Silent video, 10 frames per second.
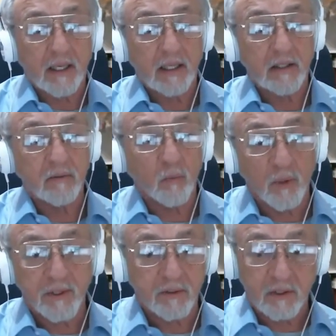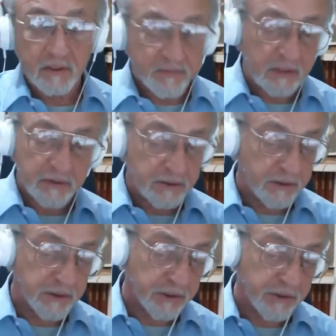And what all of our
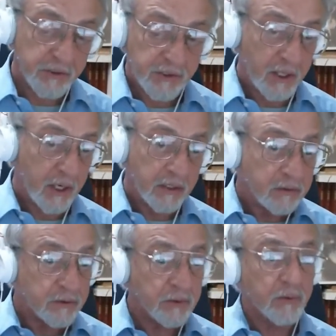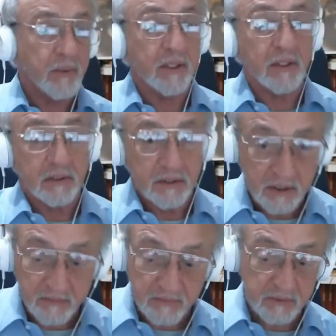traditions are doing,
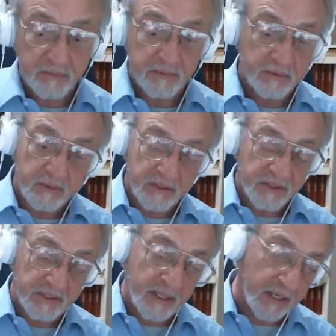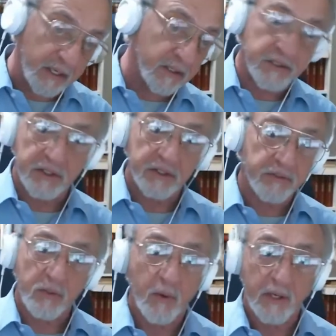even though the theology is
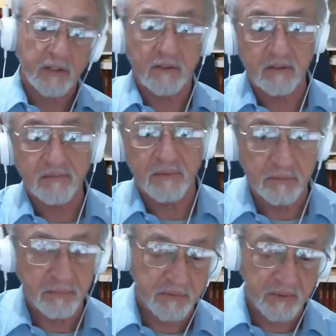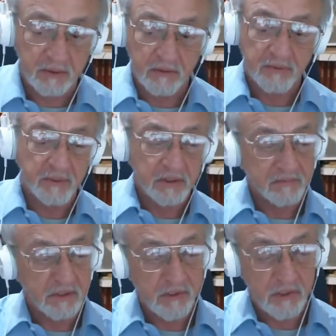quite different between the three
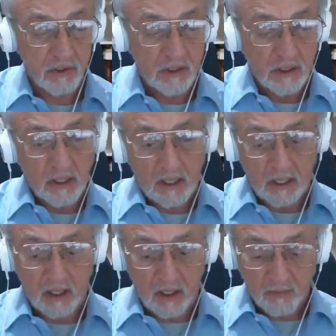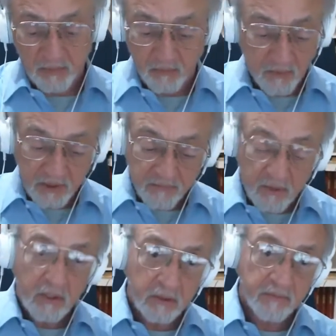of us, uh, but what of
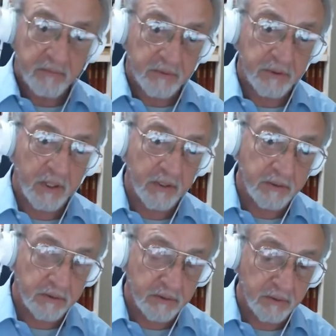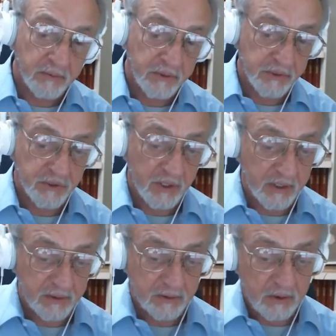all of them are trying to do is
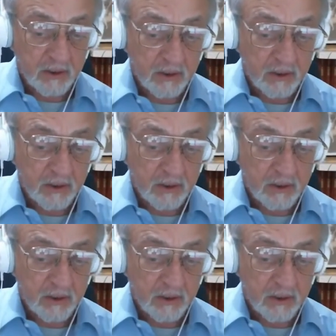trying